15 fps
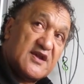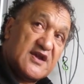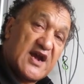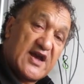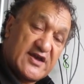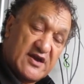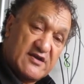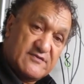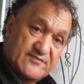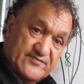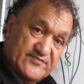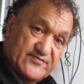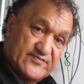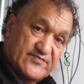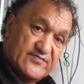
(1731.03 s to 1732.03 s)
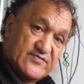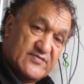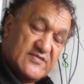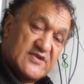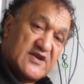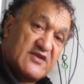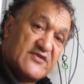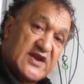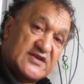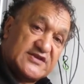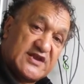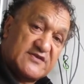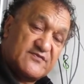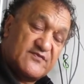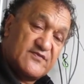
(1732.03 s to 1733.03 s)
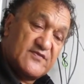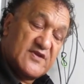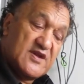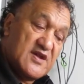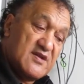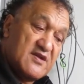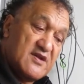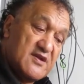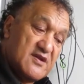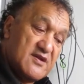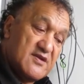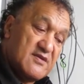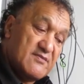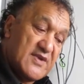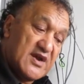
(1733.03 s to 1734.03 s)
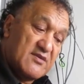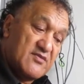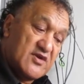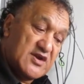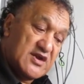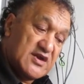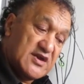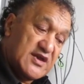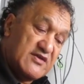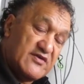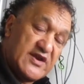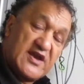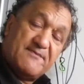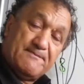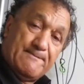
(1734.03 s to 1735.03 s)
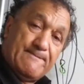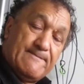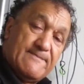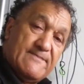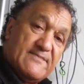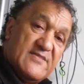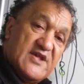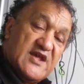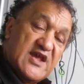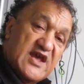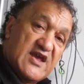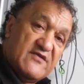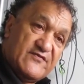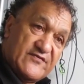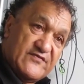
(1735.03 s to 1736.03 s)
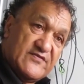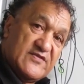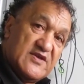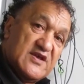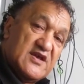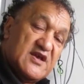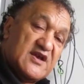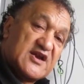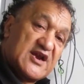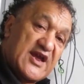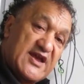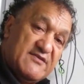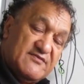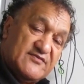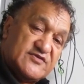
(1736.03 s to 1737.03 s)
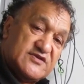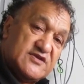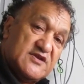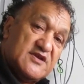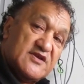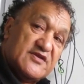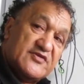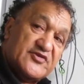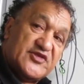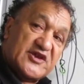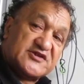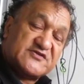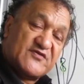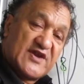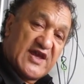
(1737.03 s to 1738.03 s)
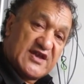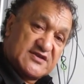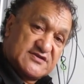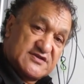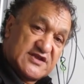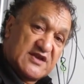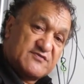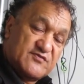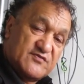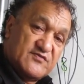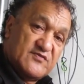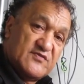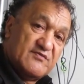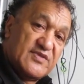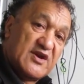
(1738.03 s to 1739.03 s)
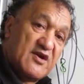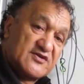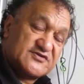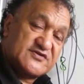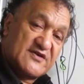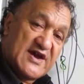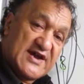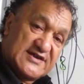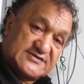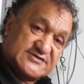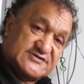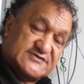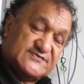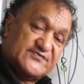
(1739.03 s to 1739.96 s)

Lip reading: Kaio around that Mangamuka area have claim this flag that belongs to us